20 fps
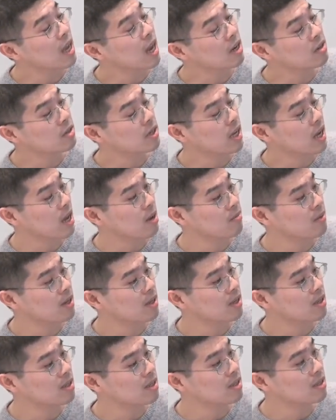actually
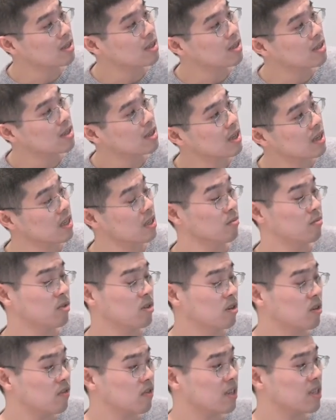happens in the
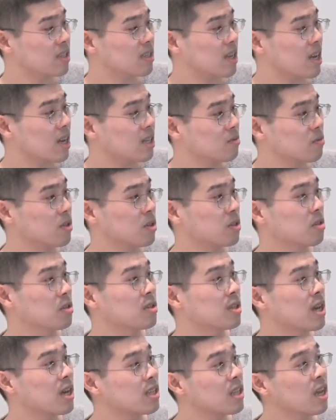proof is that we
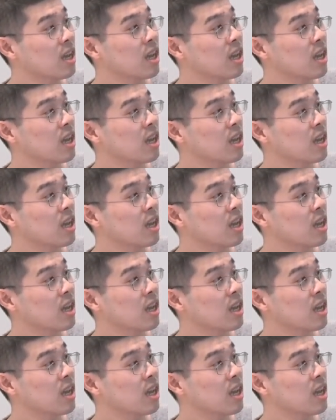show that